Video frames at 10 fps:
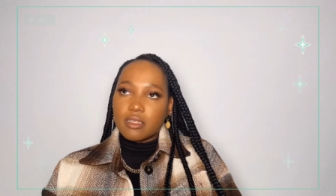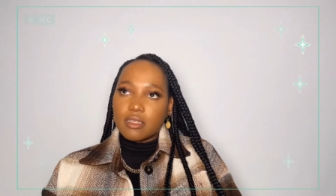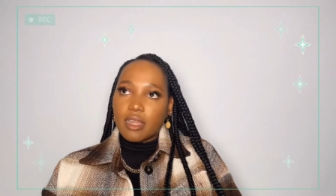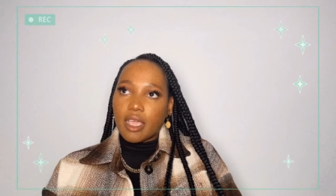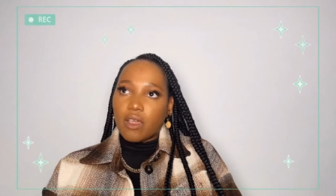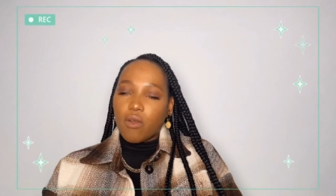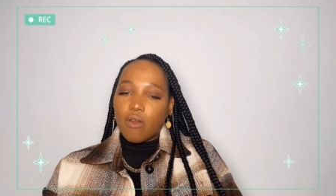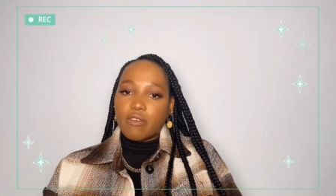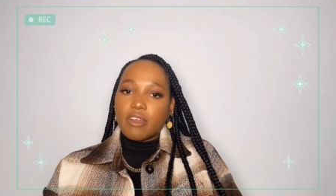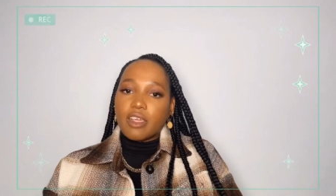like
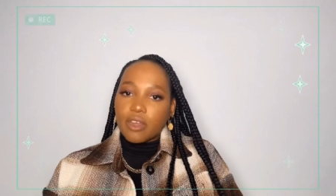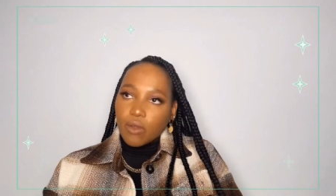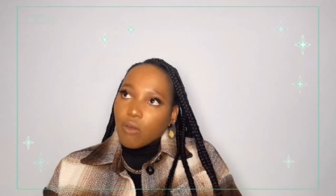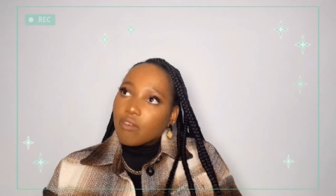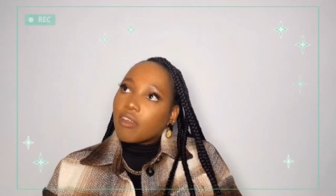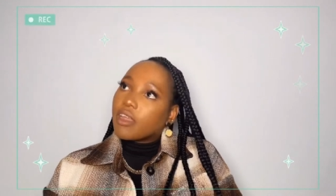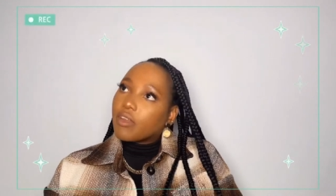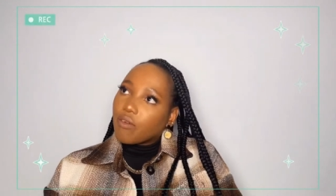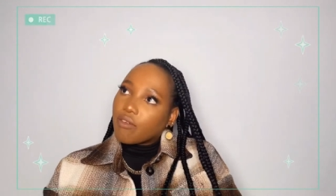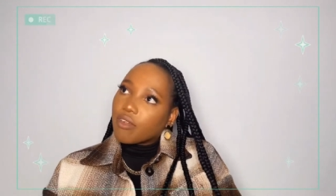over and over and
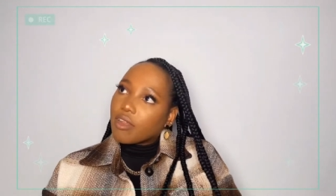over